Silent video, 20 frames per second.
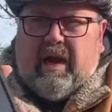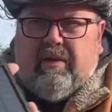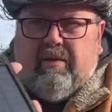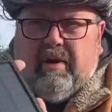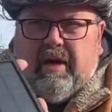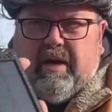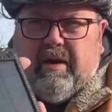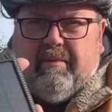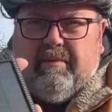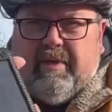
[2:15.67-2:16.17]
I
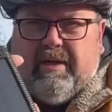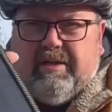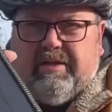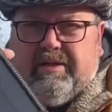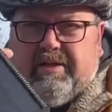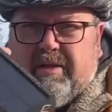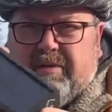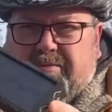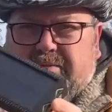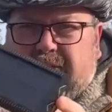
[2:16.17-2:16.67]
recommend
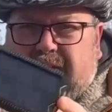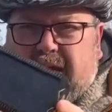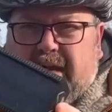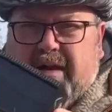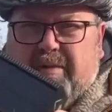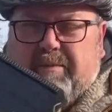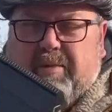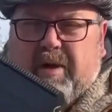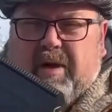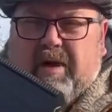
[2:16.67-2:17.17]
some
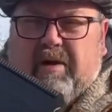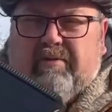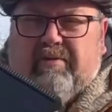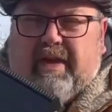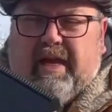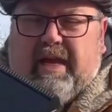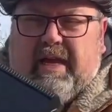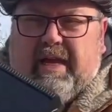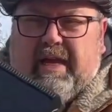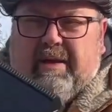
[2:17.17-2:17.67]
type of
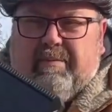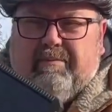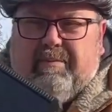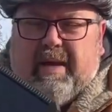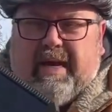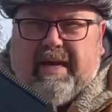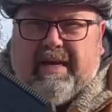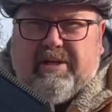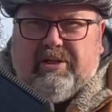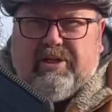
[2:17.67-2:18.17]
a
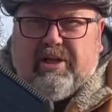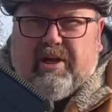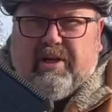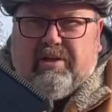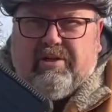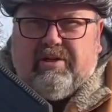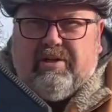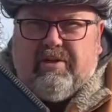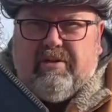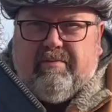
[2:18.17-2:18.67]
bank
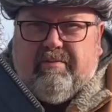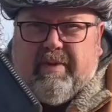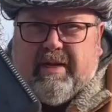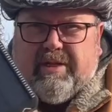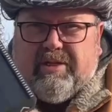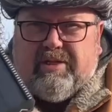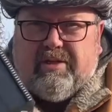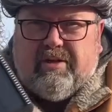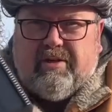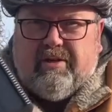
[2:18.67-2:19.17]
charger. Make
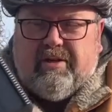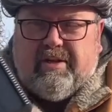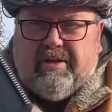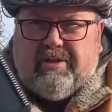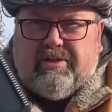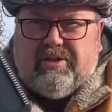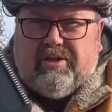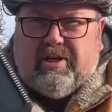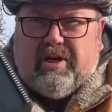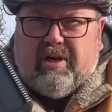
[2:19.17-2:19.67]
sure that
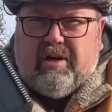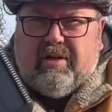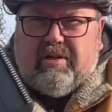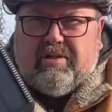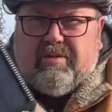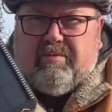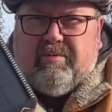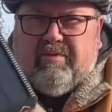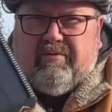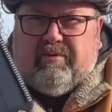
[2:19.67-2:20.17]
it's
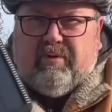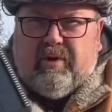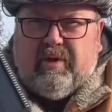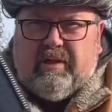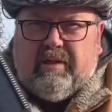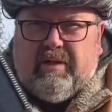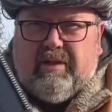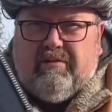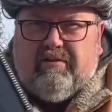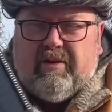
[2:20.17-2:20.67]
charged before
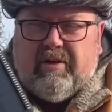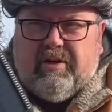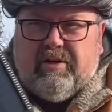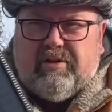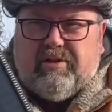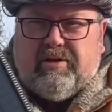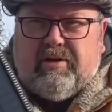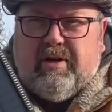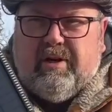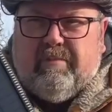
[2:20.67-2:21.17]
you leave on your
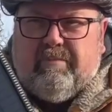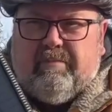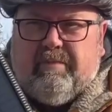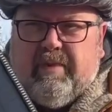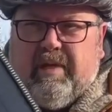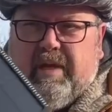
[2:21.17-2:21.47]
trip.